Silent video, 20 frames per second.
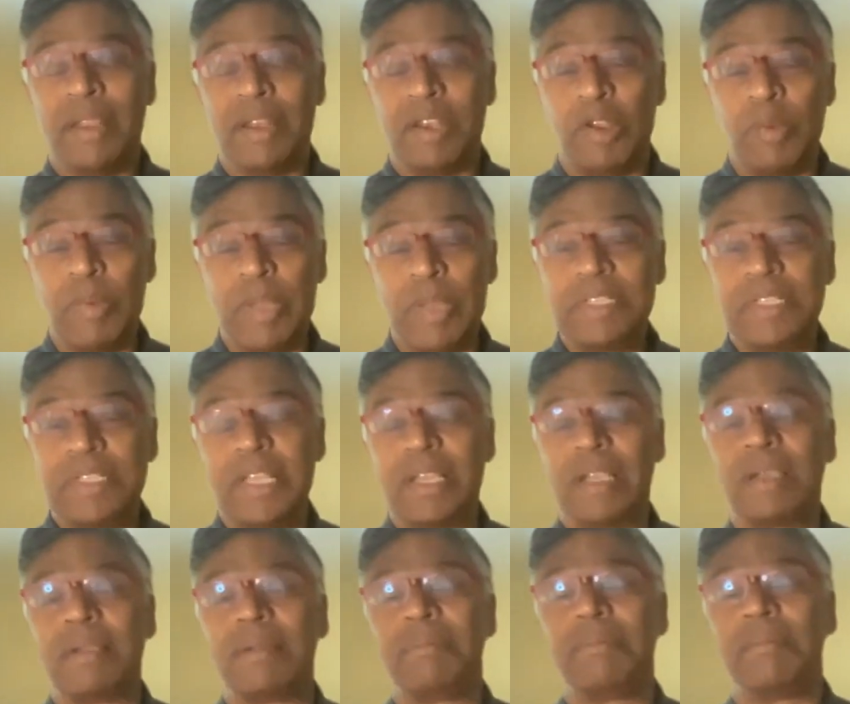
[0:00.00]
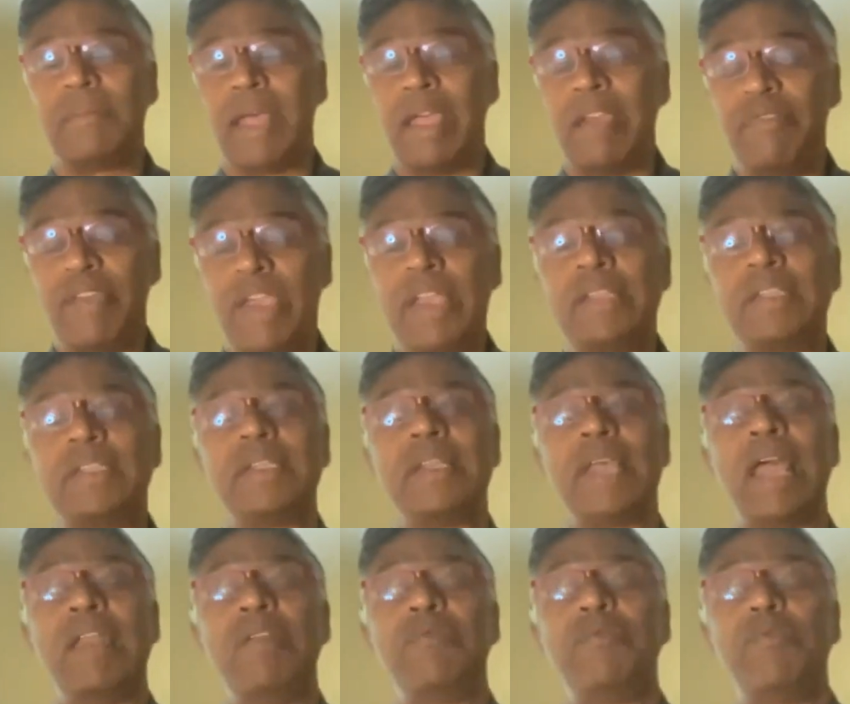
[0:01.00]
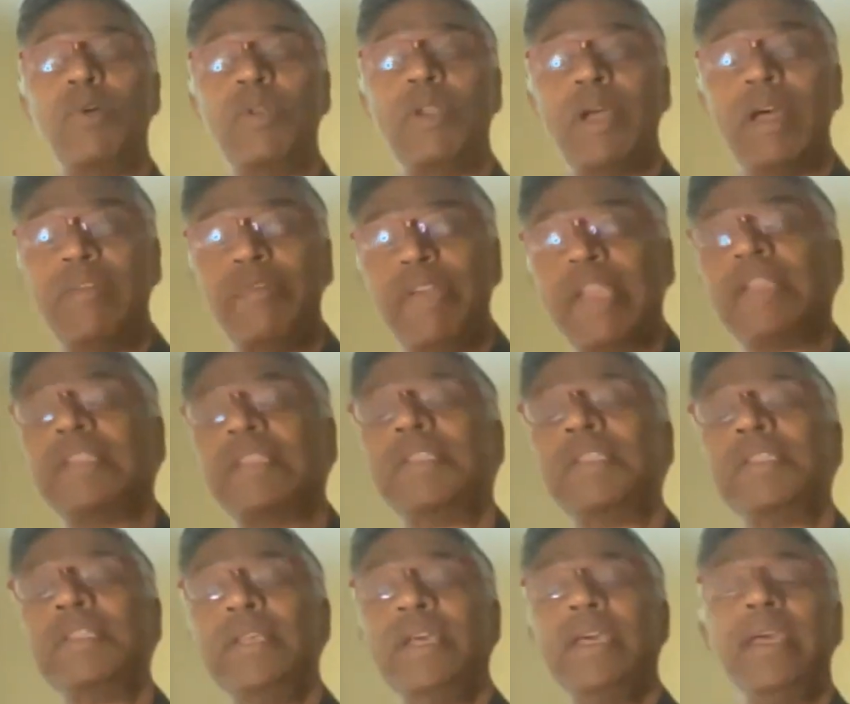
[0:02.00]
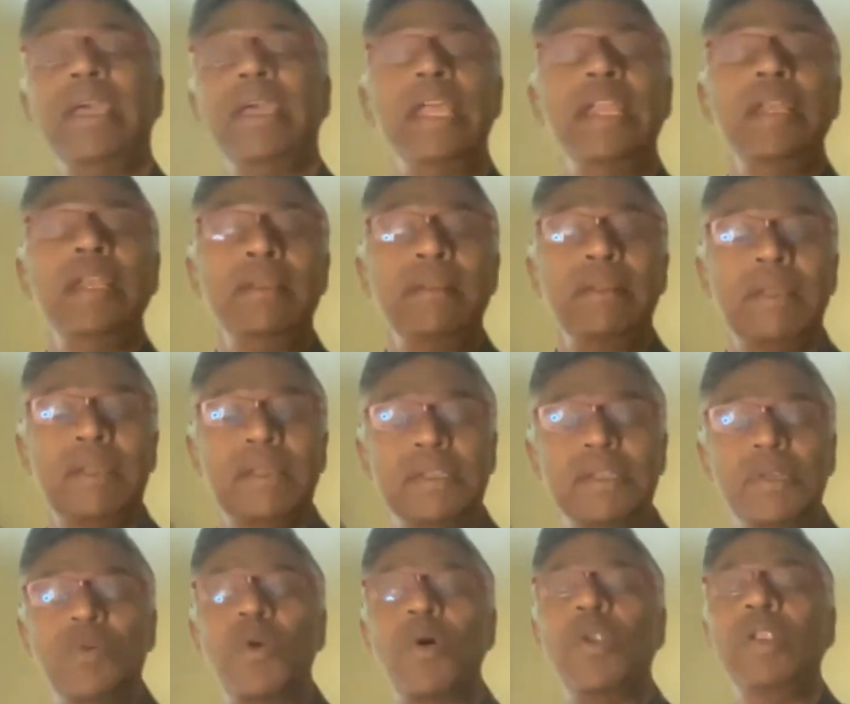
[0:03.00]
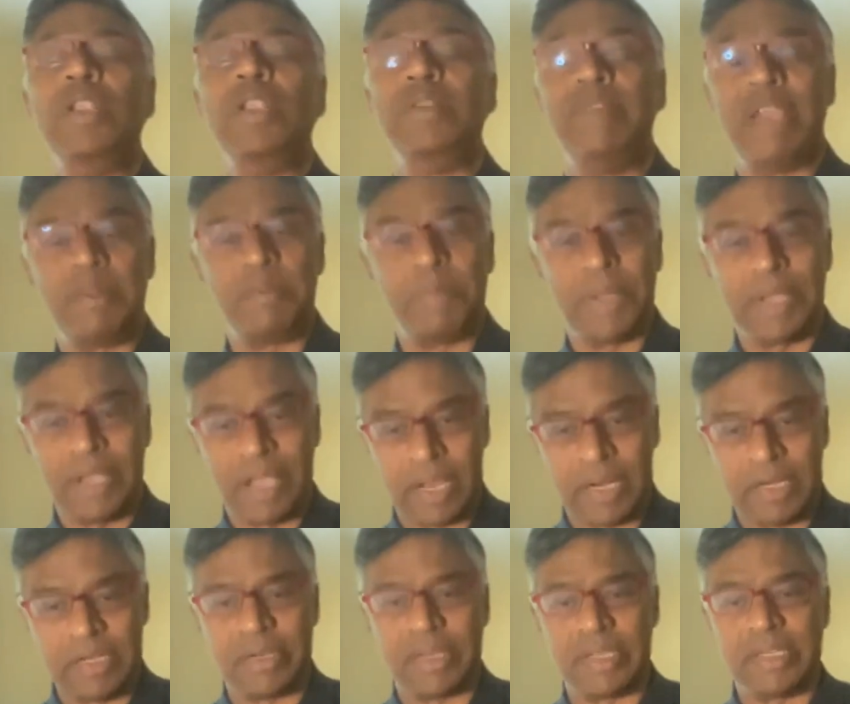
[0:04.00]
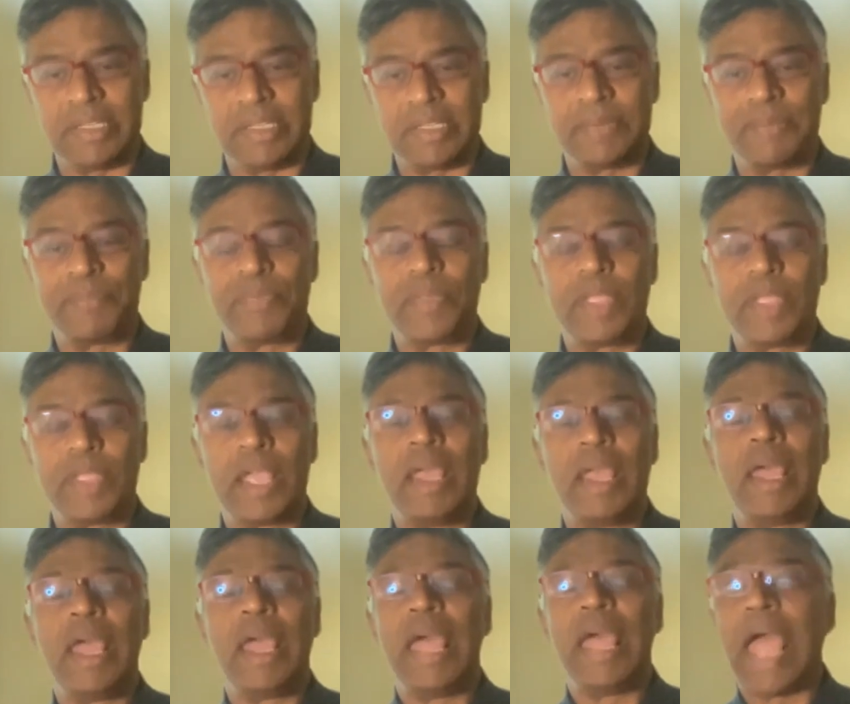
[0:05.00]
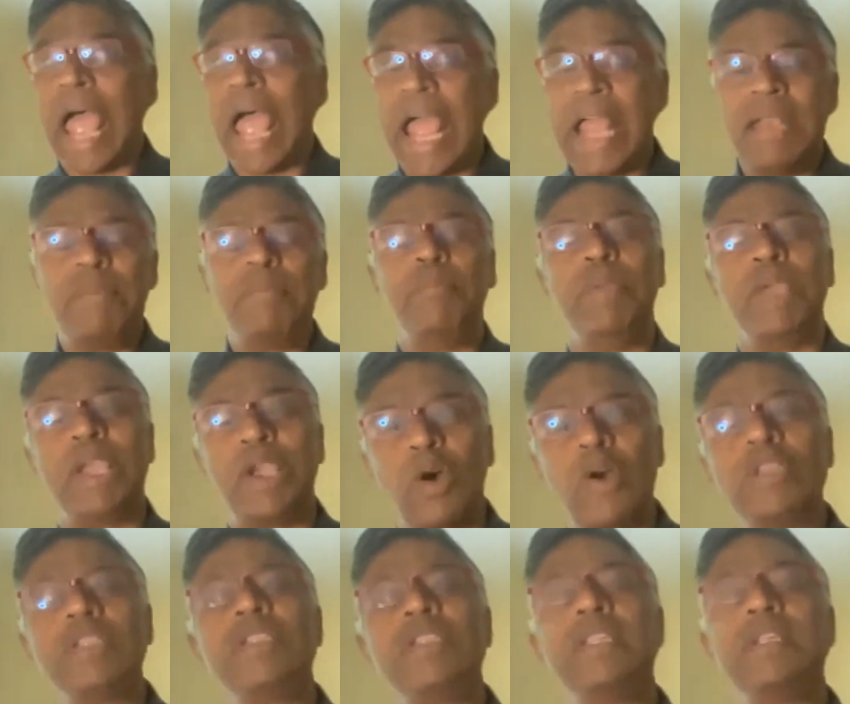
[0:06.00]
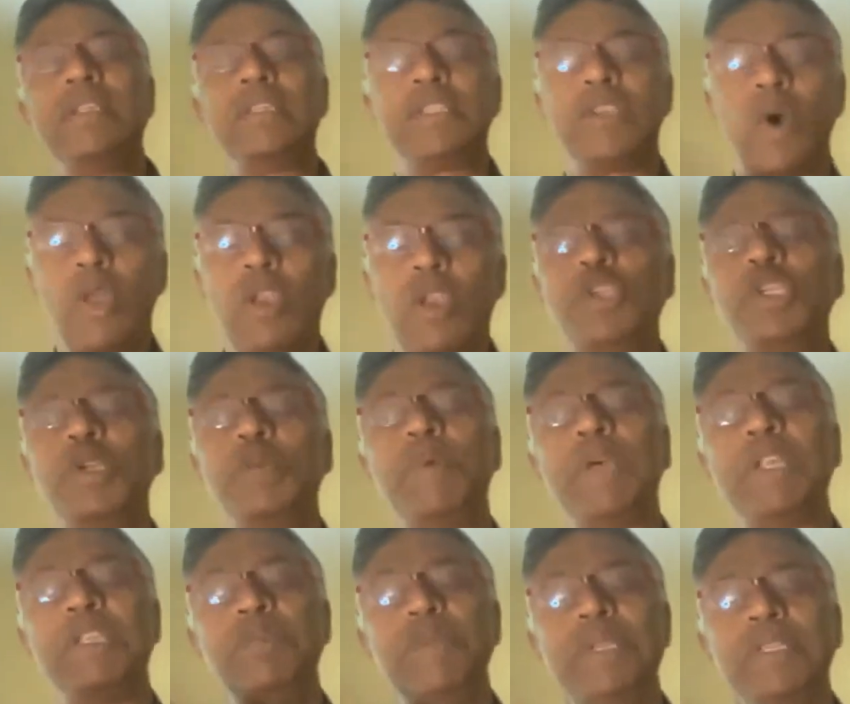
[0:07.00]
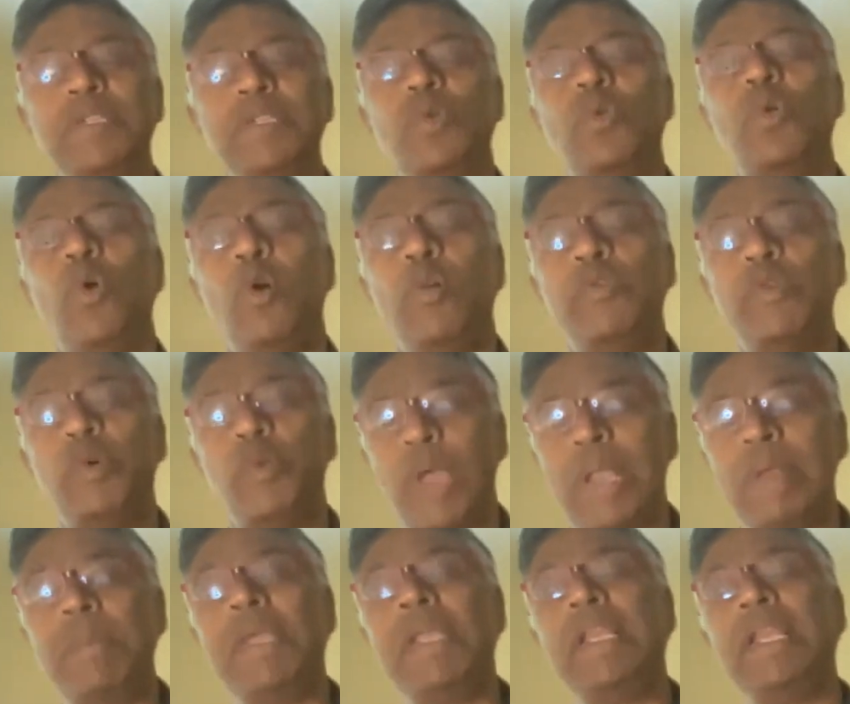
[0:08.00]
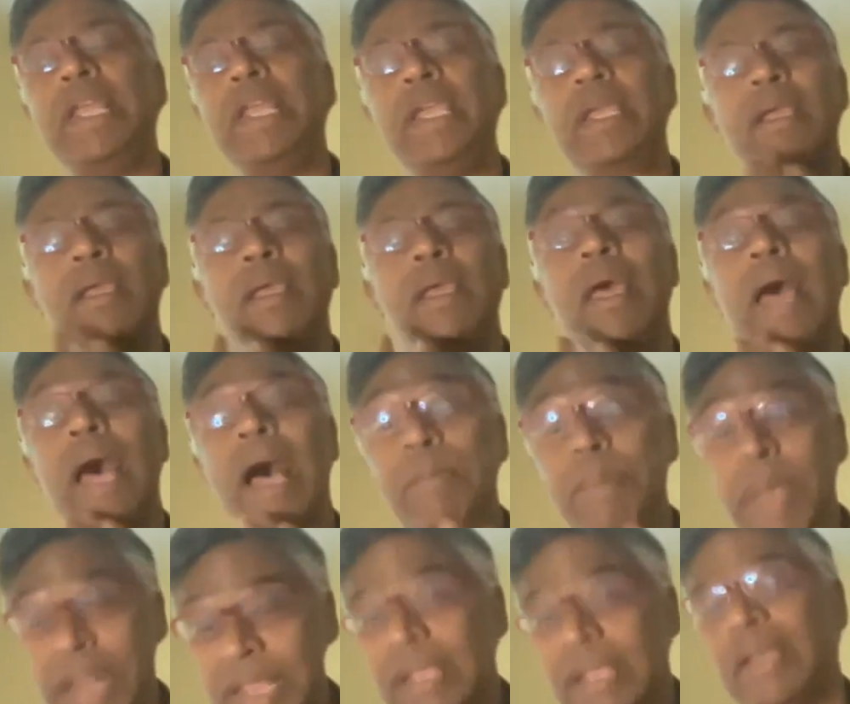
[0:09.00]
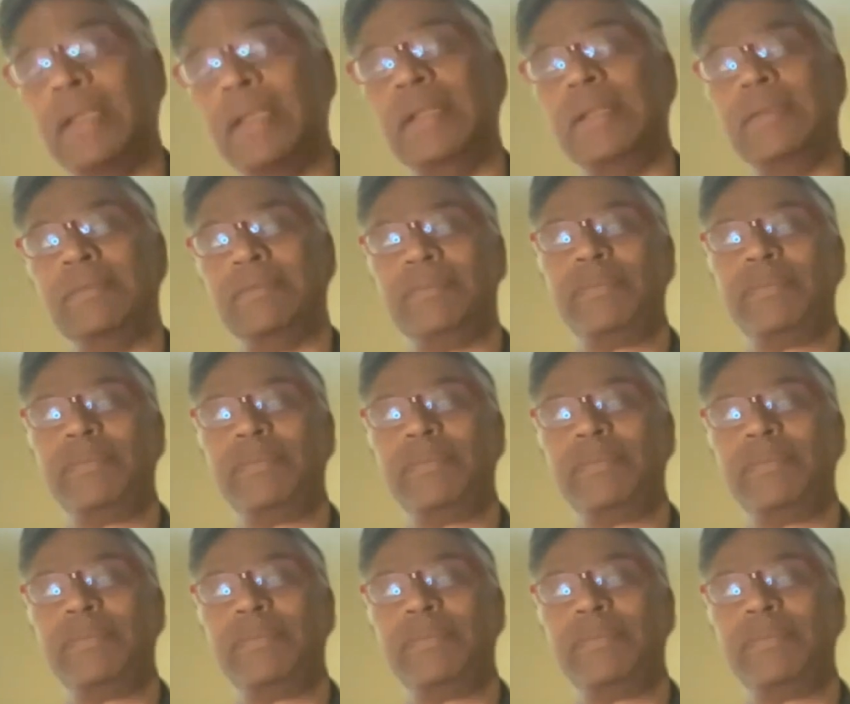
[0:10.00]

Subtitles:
domestic effects and for effects in so-called developing countries. And because the scholarship has been so overwhelmingly American,